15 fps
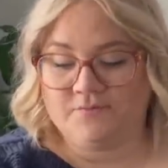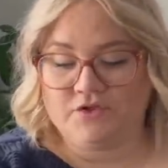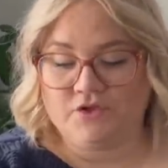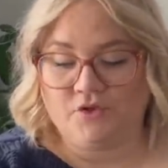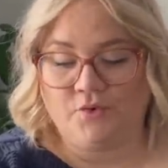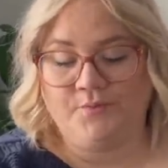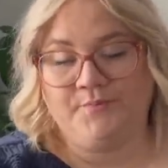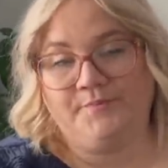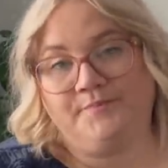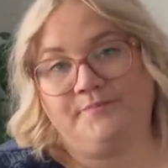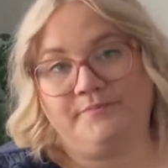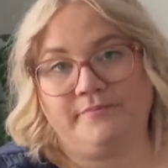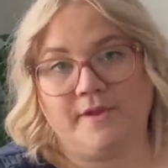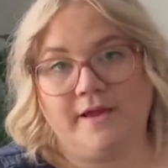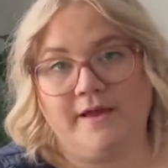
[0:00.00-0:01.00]
So
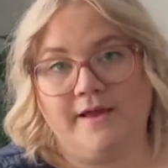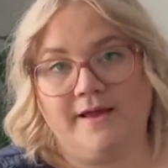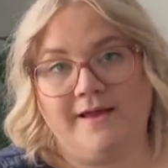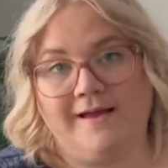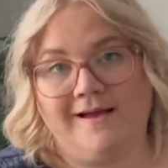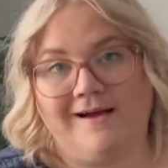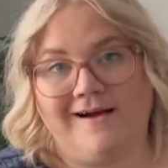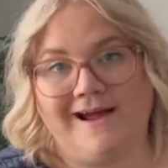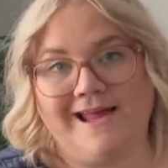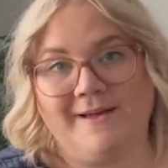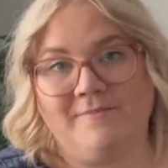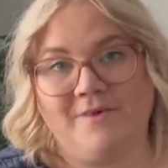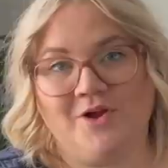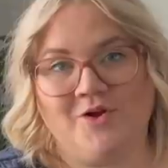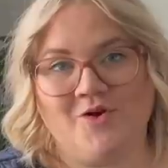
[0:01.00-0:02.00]
I
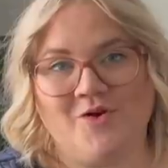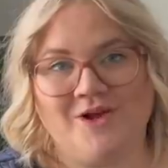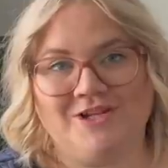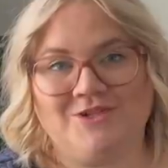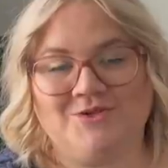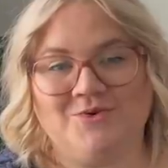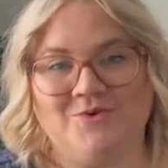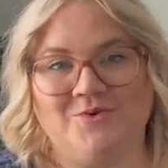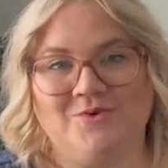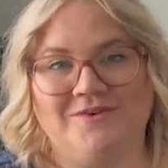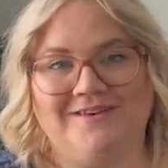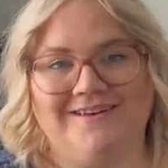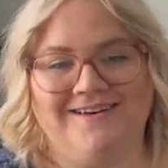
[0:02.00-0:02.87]
am going to